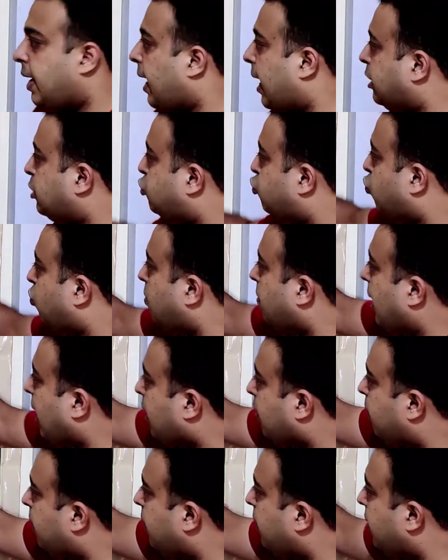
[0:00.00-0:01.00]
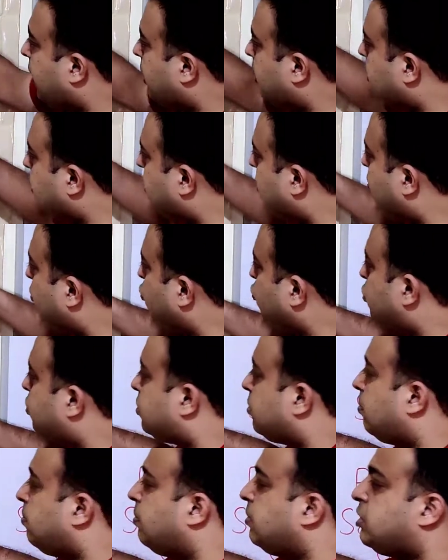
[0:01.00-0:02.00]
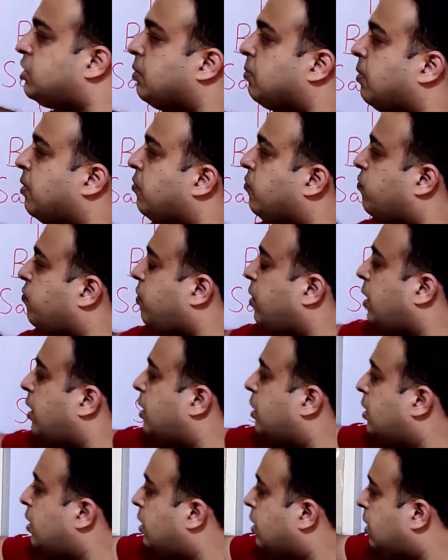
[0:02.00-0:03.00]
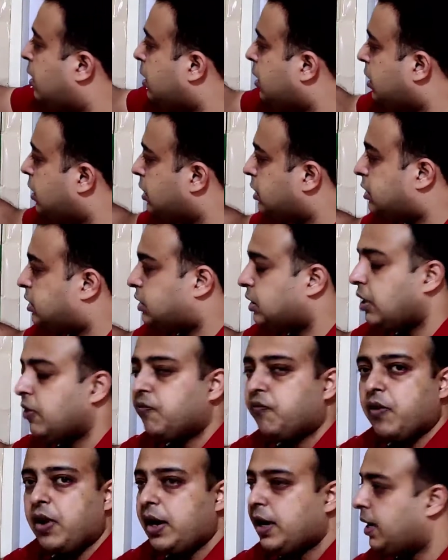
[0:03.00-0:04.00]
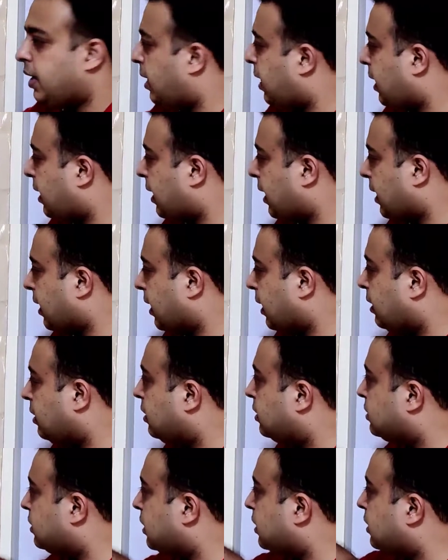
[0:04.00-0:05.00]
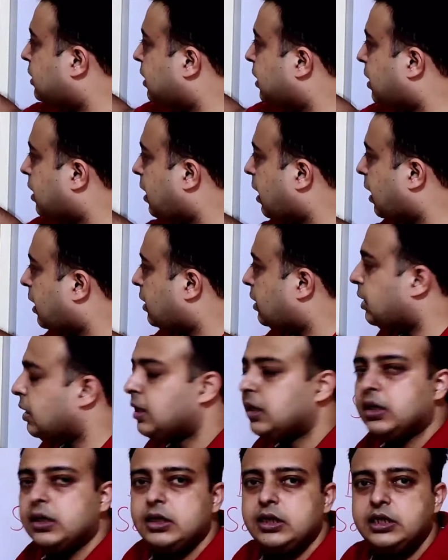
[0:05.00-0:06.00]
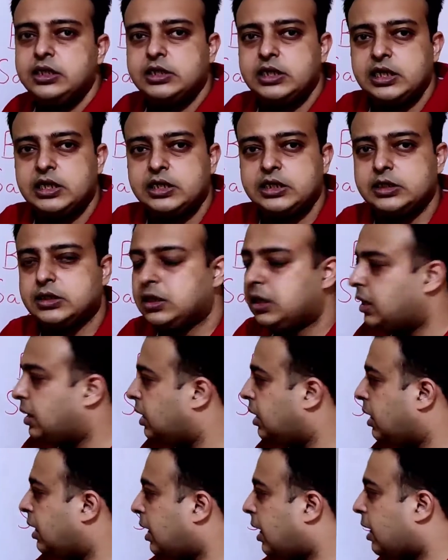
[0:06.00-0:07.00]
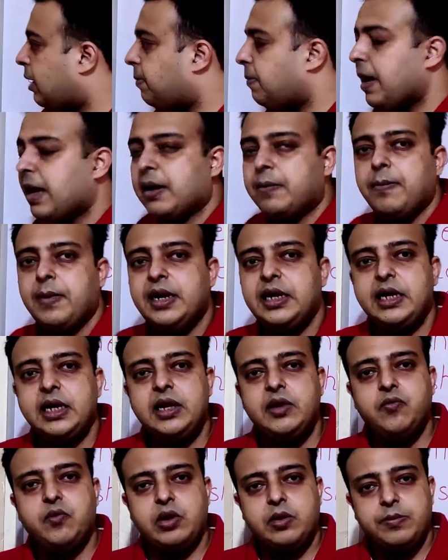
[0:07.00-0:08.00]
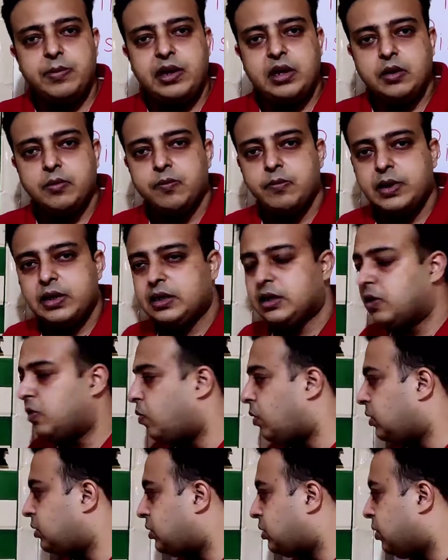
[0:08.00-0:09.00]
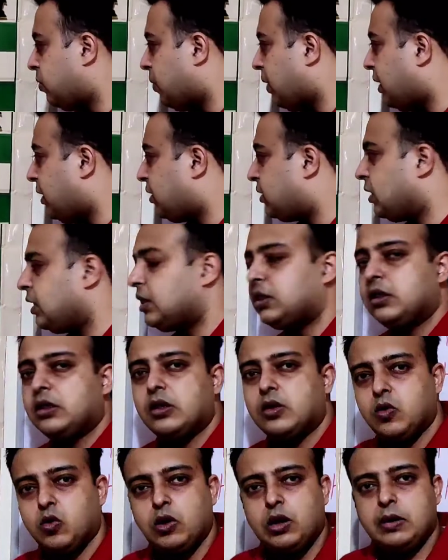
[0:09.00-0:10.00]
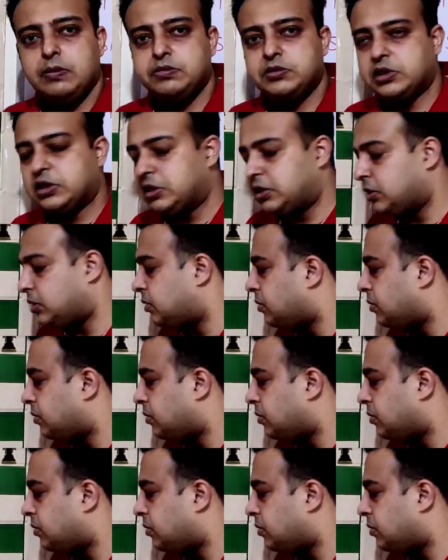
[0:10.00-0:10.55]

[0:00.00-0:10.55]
And soon black will get the moves bishop f5, c5, attacking the center, and then e6. And black might even become better once the white center collapses.